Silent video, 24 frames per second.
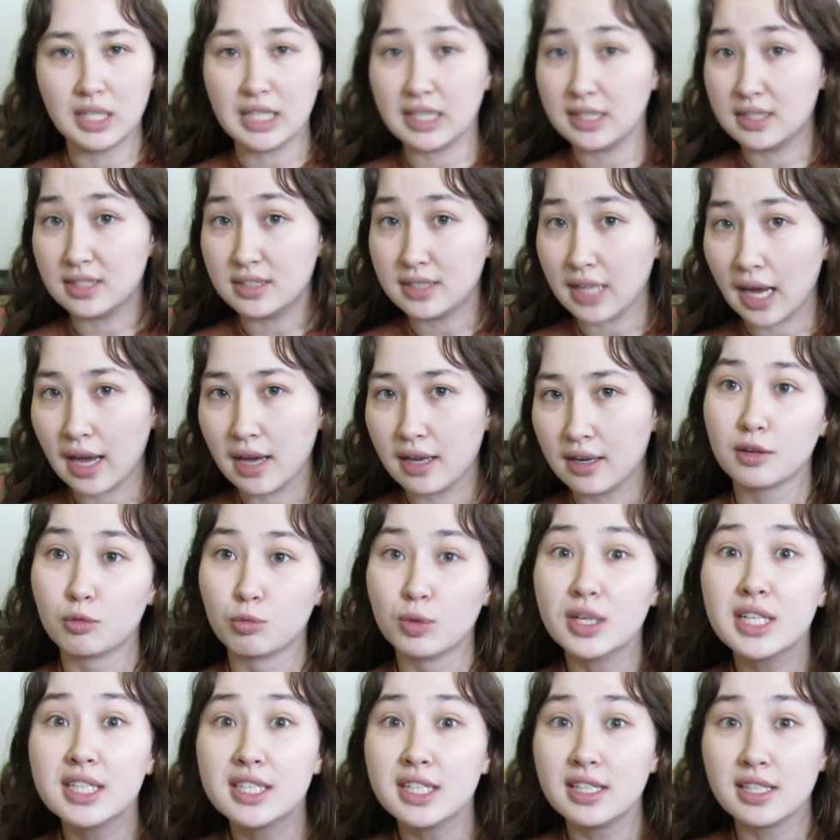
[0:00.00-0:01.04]
It's dead,
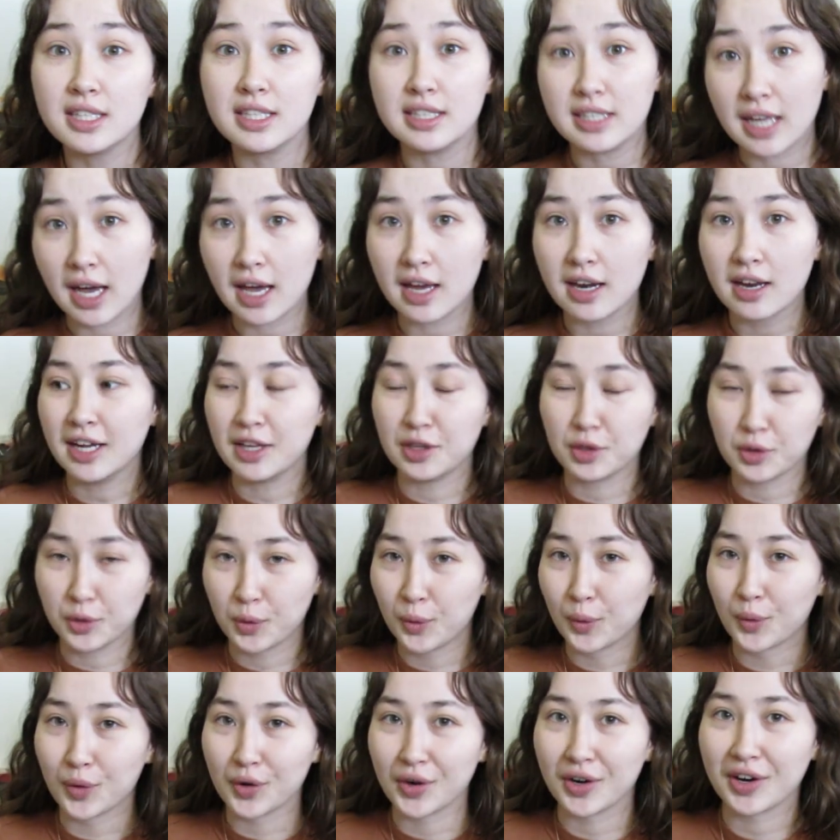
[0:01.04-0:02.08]
recently dead, in the
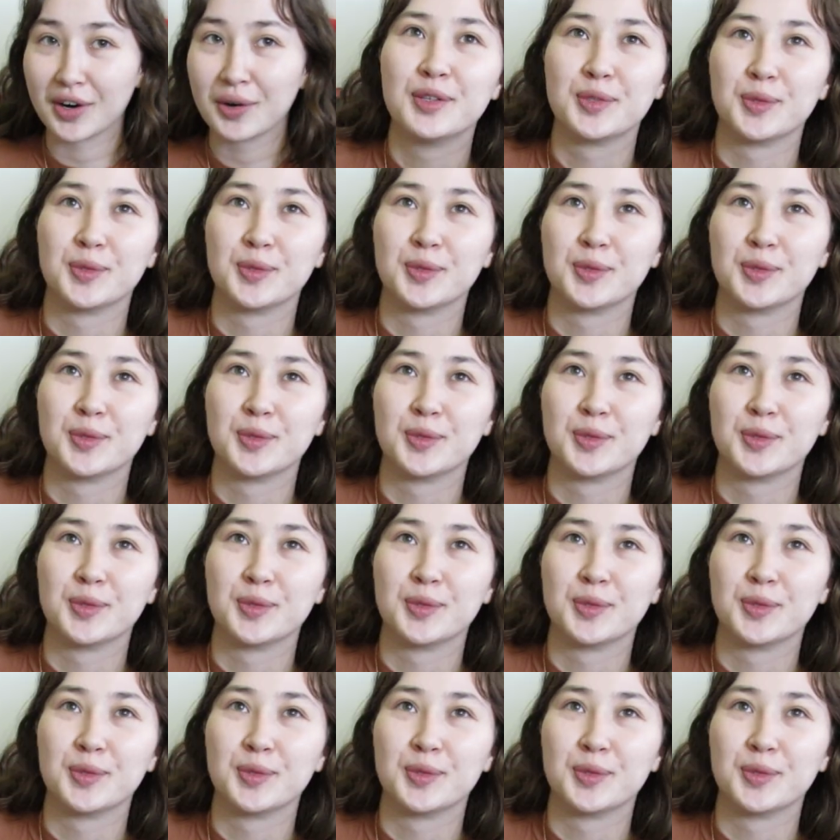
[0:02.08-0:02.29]
corner.